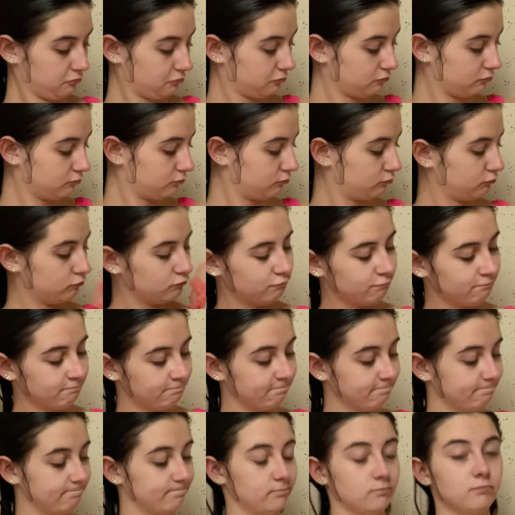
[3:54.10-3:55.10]
just because it
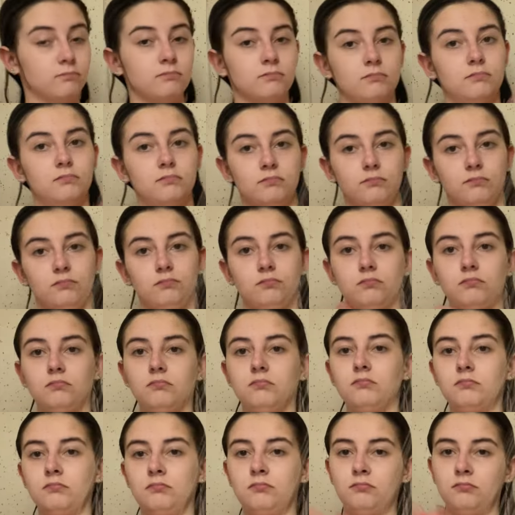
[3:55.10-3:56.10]
smells good.
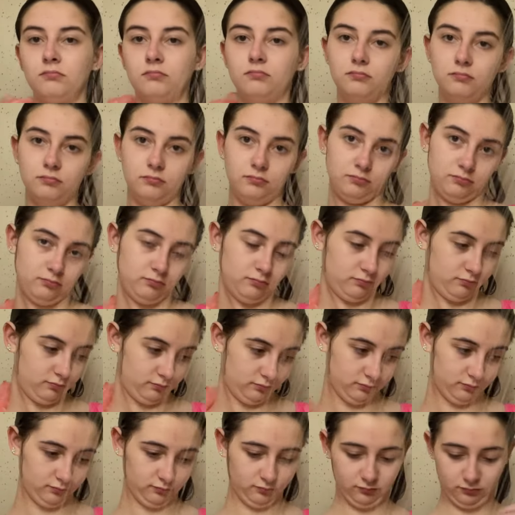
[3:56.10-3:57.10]
I know, like,
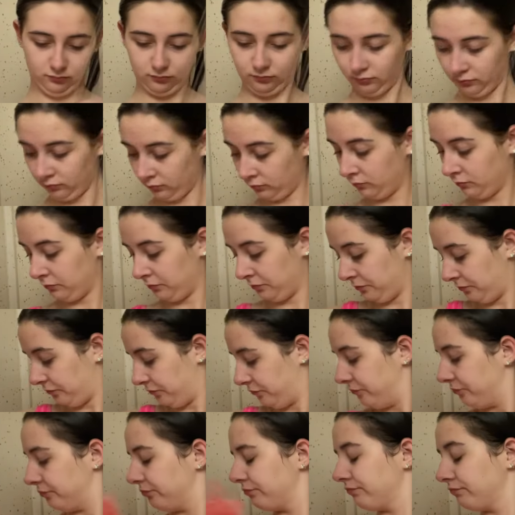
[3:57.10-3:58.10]
there's not a
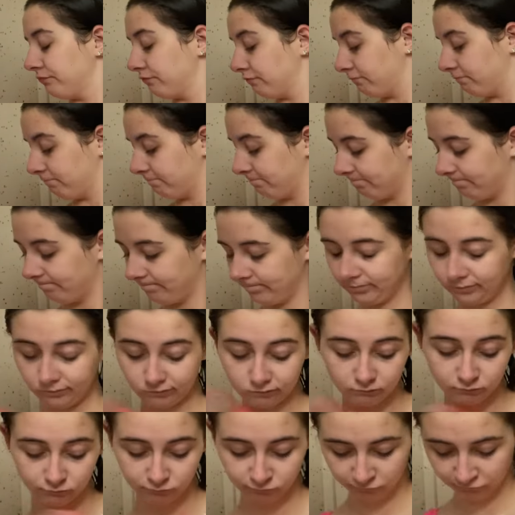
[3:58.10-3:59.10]
whole lot of actual
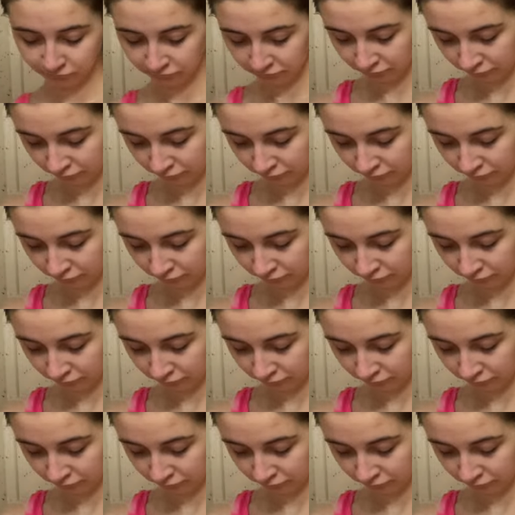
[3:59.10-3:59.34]
benefits